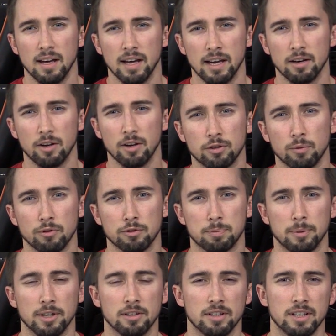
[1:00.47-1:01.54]
And we'll
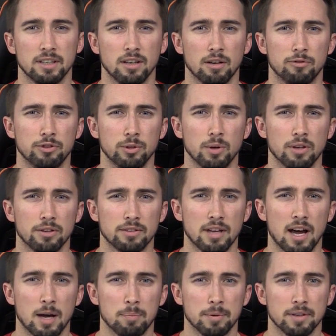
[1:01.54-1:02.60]
sprinkle in a few other
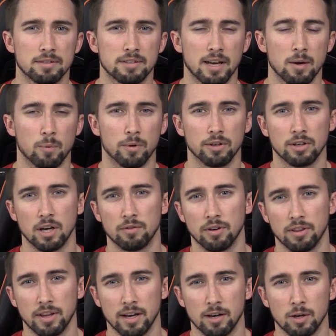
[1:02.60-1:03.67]
topics that weren't
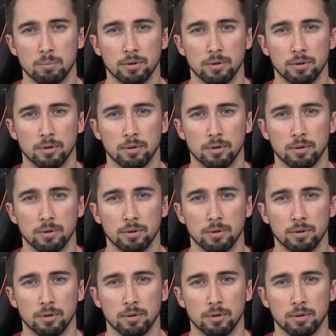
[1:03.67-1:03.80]
covered there,